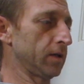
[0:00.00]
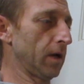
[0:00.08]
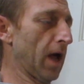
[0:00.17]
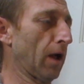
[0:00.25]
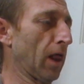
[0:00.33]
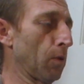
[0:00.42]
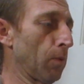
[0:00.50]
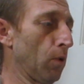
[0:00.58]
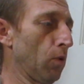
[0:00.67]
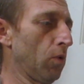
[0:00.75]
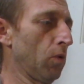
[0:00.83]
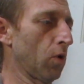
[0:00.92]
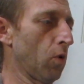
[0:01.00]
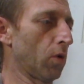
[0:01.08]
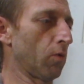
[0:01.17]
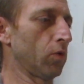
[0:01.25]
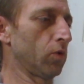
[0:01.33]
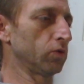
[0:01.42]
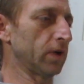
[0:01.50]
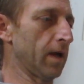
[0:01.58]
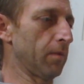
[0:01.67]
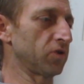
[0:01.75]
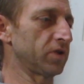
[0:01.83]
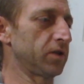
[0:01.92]
applicable court rules
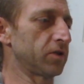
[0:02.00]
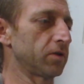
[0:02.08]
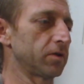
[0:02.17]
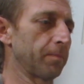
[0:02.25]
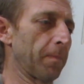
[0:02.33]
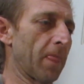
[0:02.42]
and procedures.